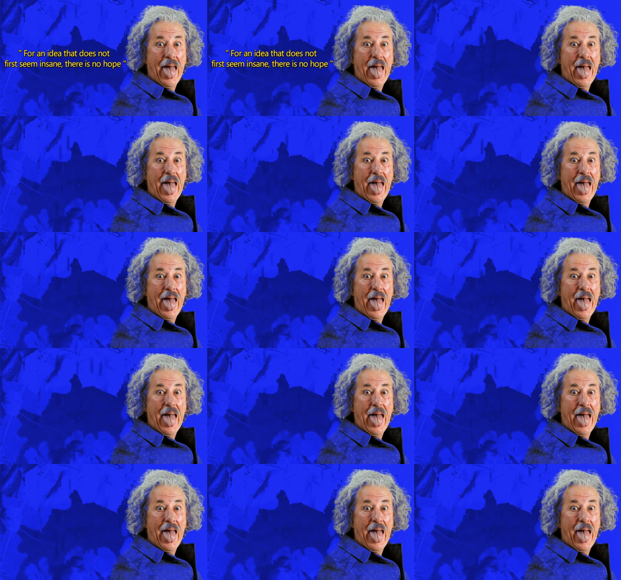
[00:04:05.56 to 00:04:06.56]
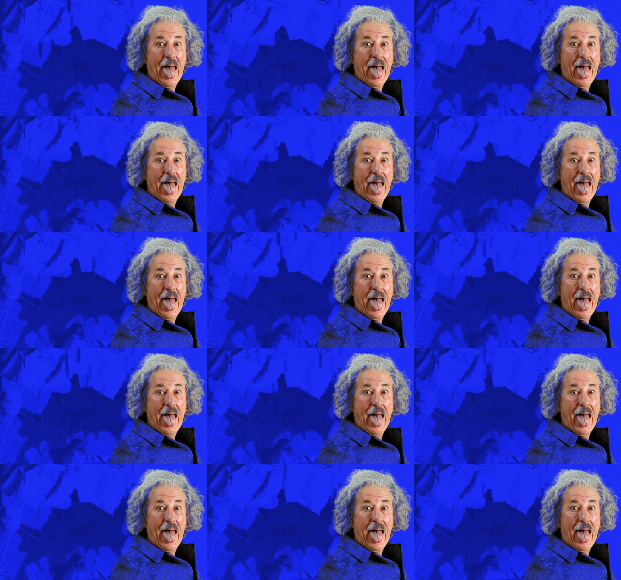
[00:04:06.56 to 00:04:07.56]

Nobody speaks.